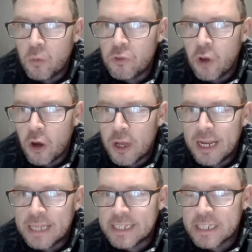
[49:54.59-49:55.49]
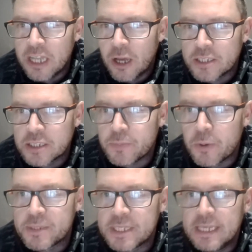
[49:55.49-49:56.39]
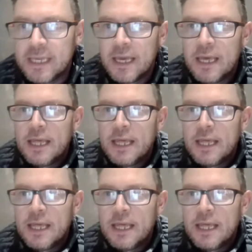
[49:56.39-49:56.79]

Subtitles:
or not unless it is licensed property,